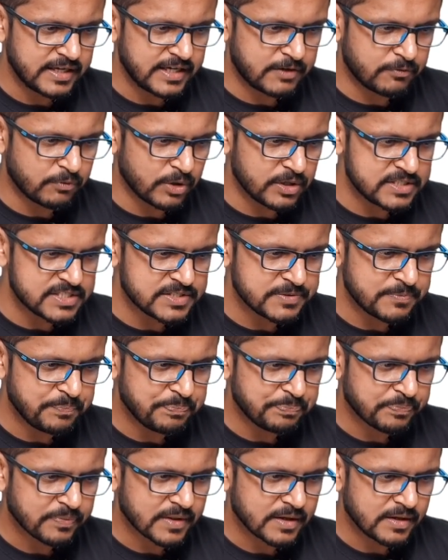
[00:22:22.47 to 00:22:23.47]
it was
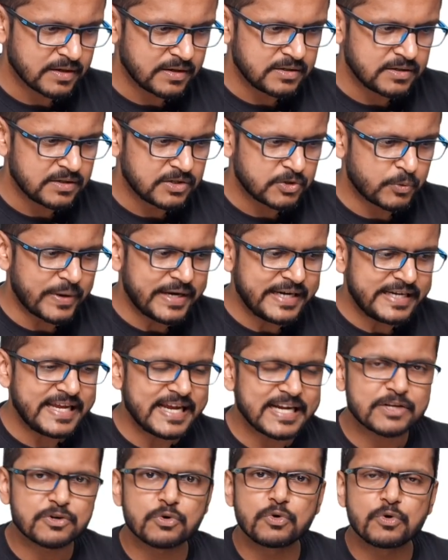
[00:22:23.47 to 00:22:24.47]

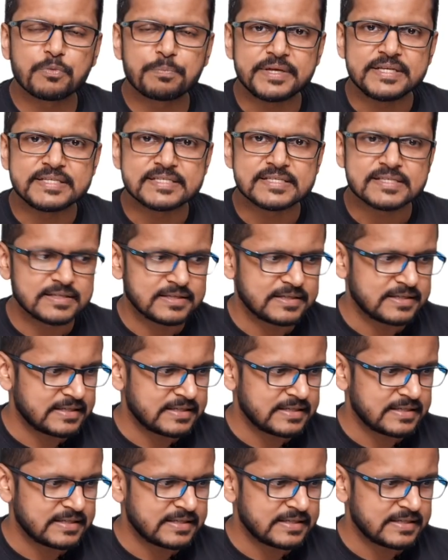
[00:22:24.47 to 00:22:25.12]
28 crore rupees.